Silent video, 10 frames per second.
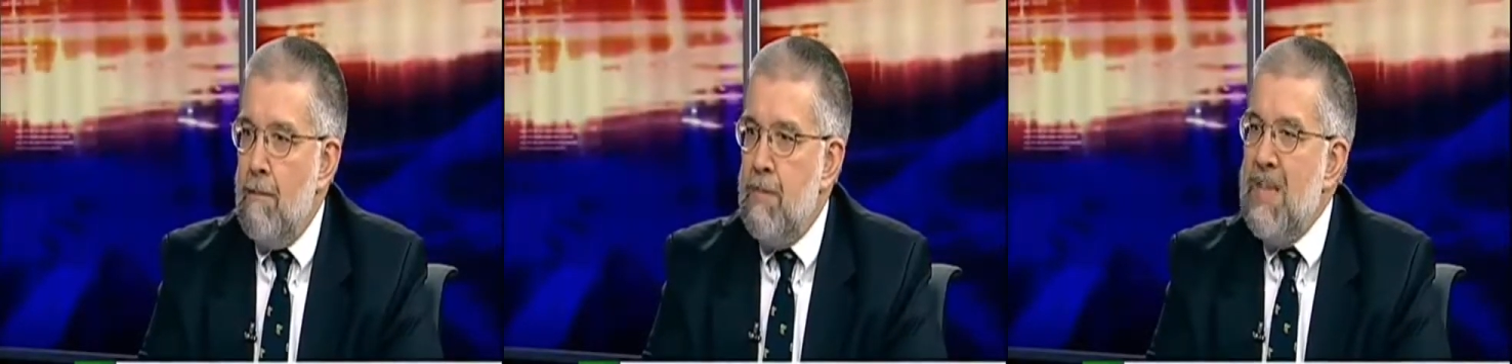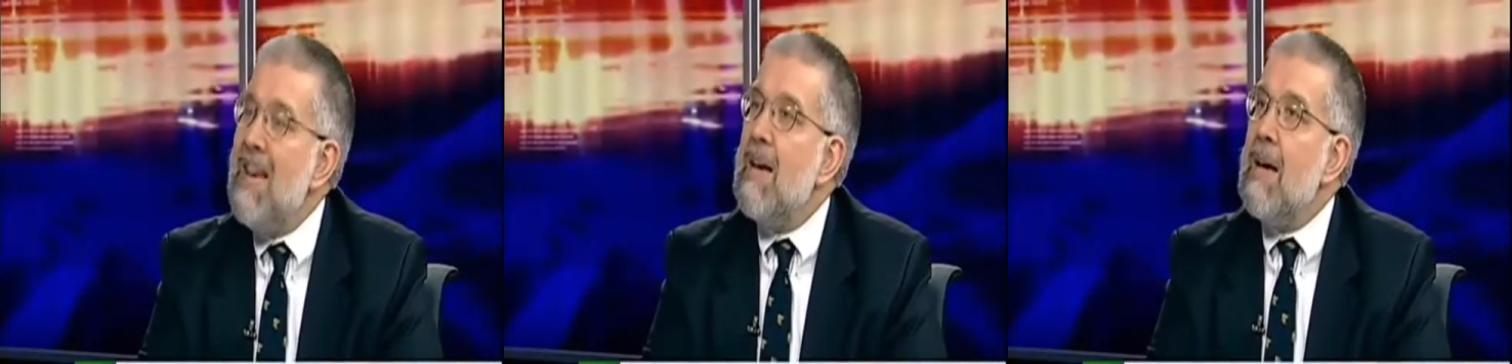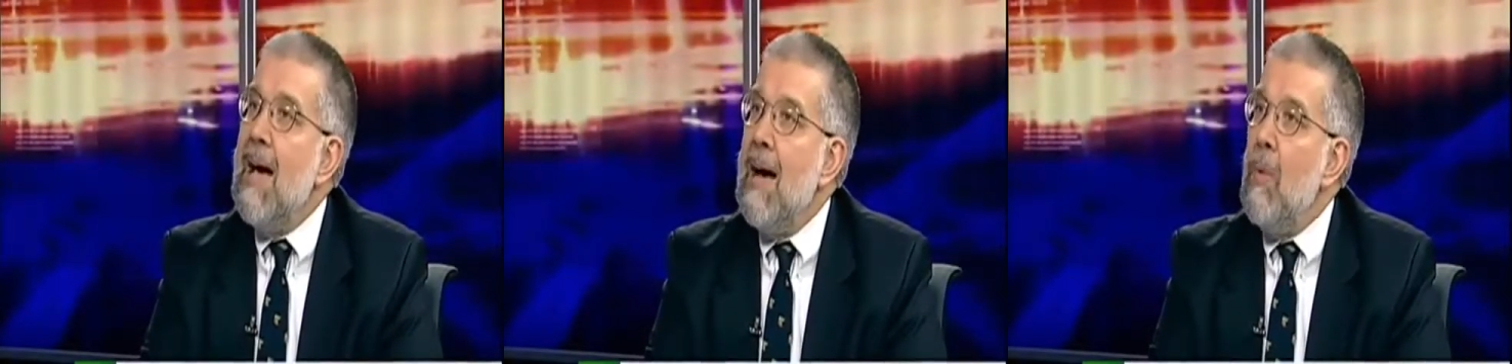telling
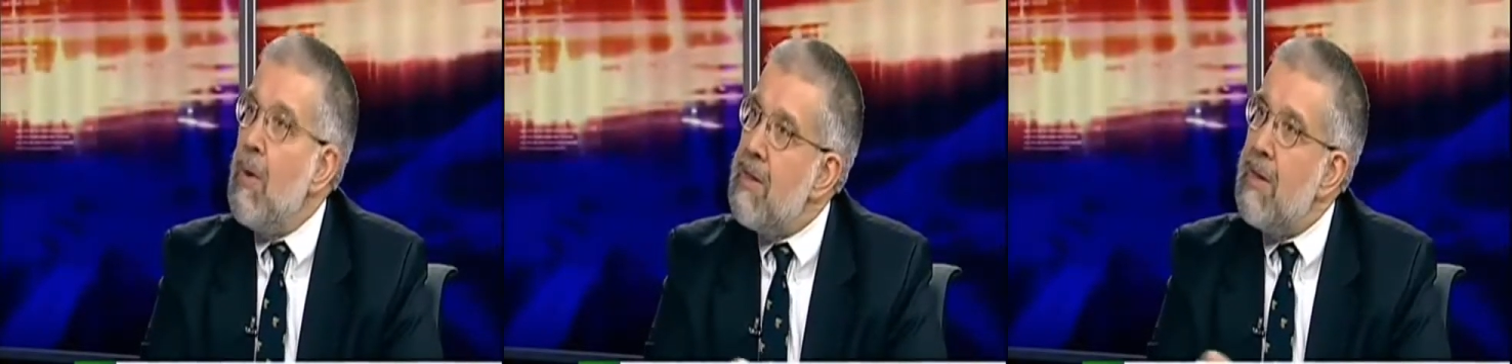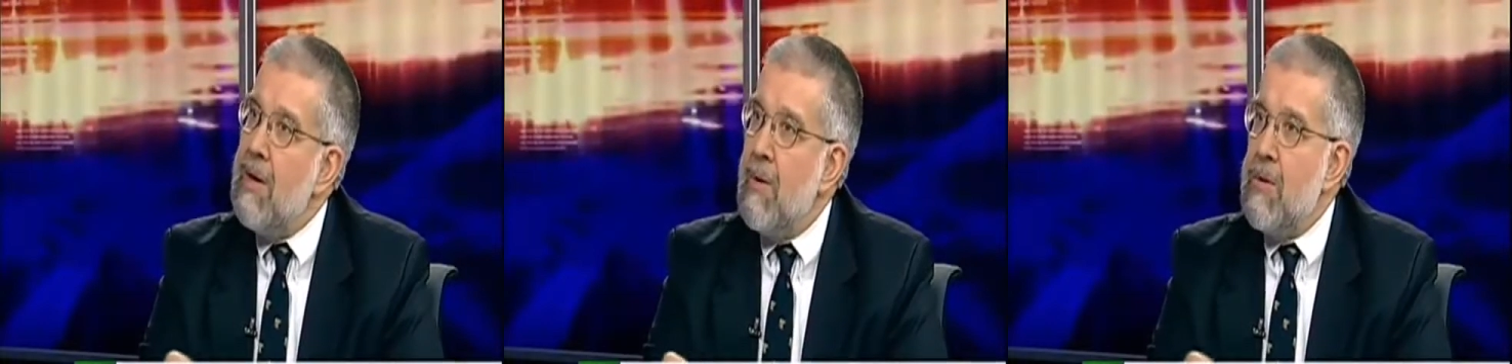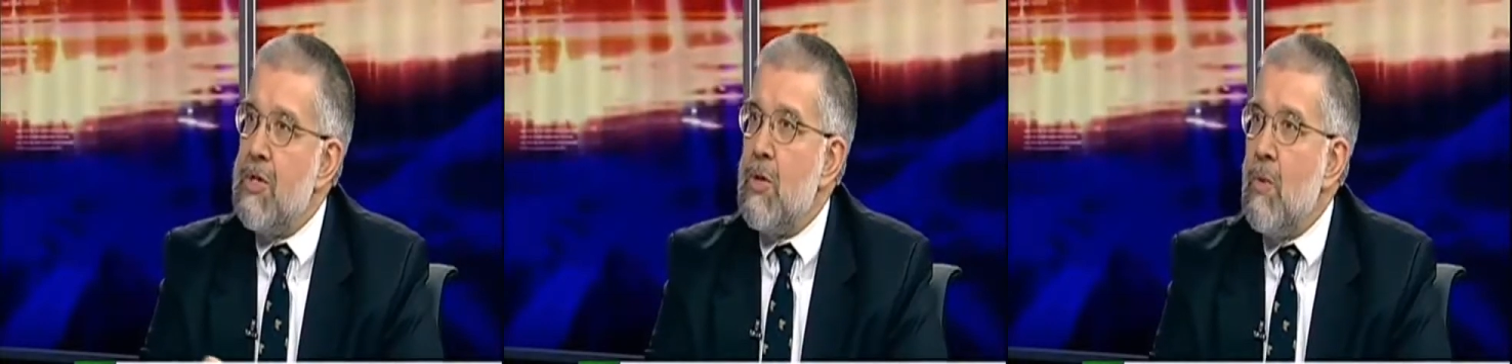what the
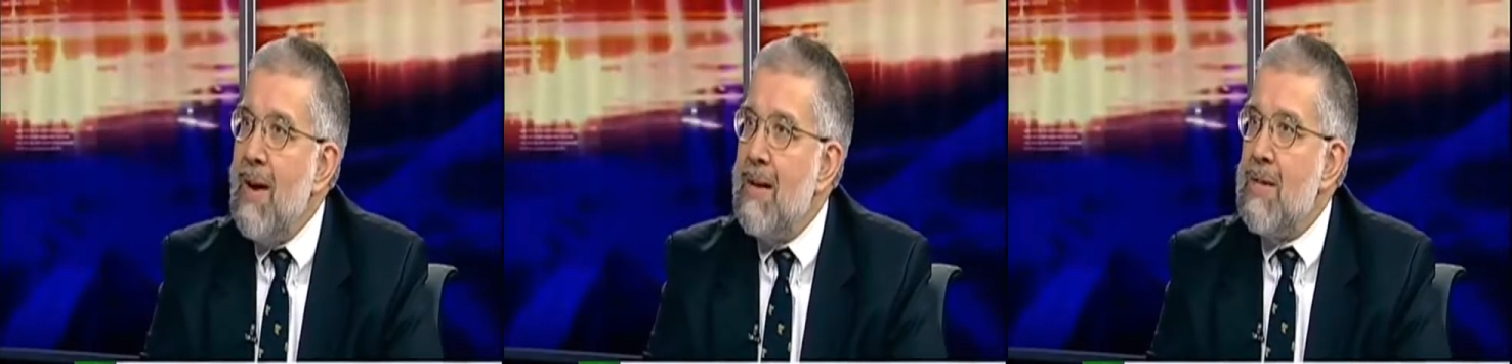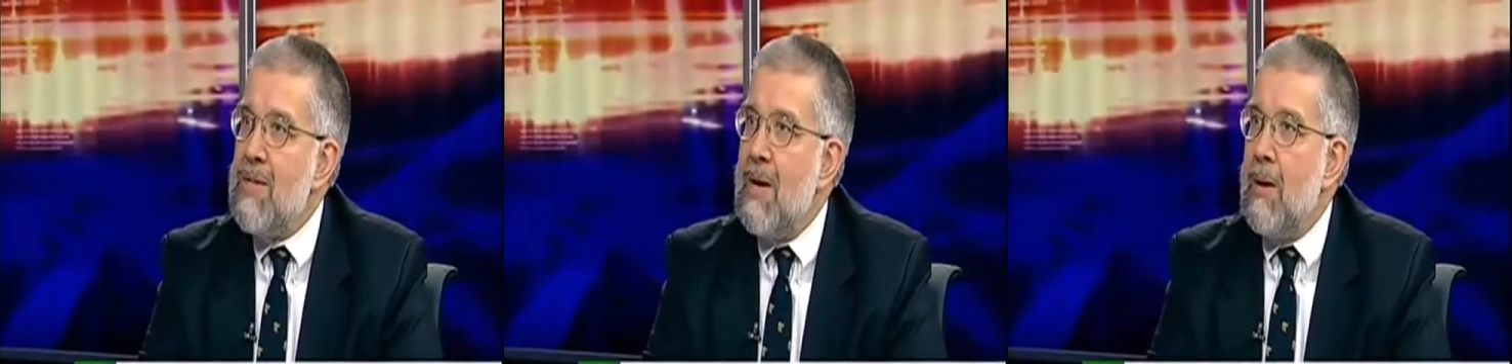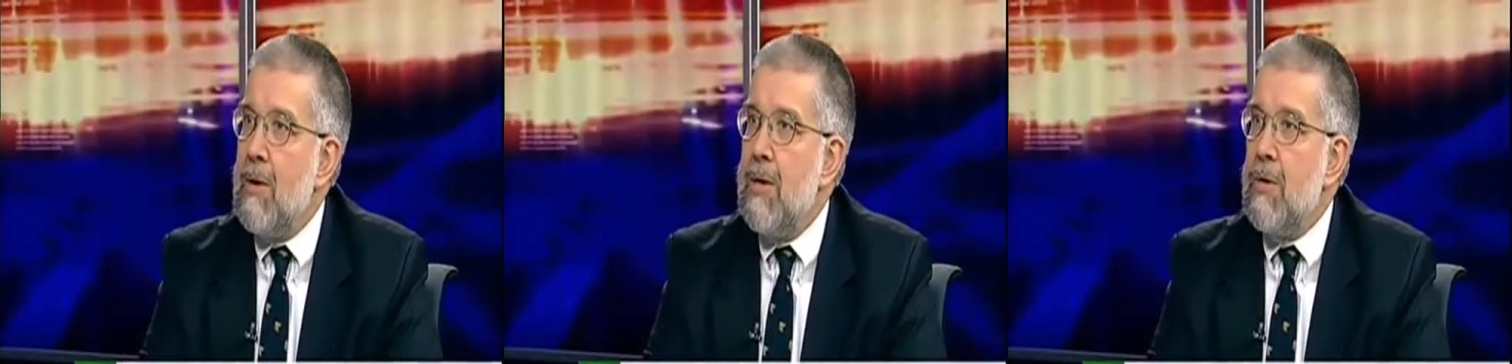terrorist threat is in
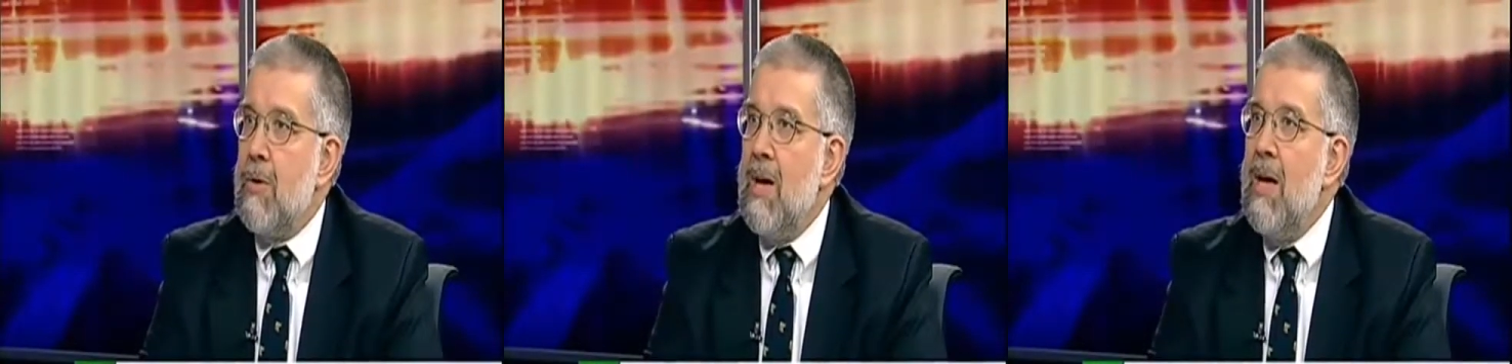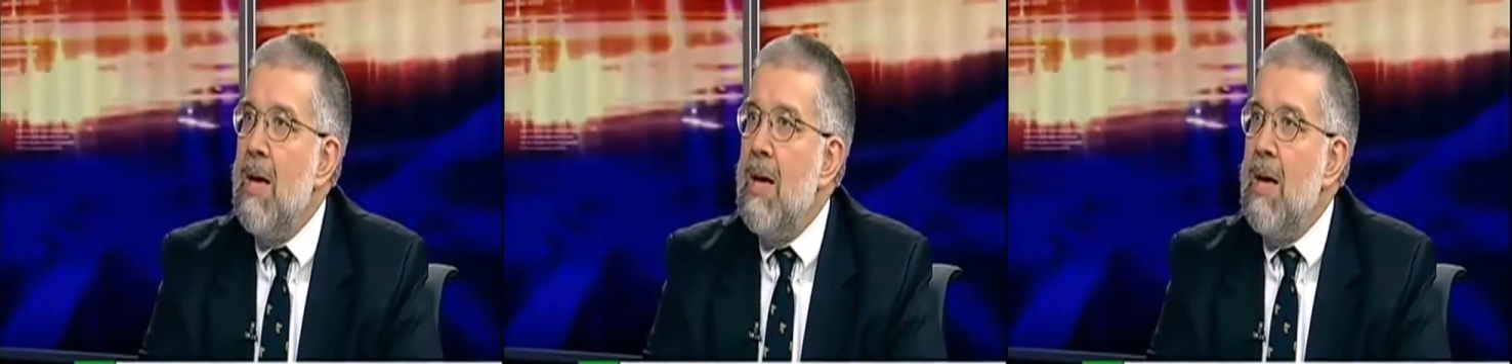our country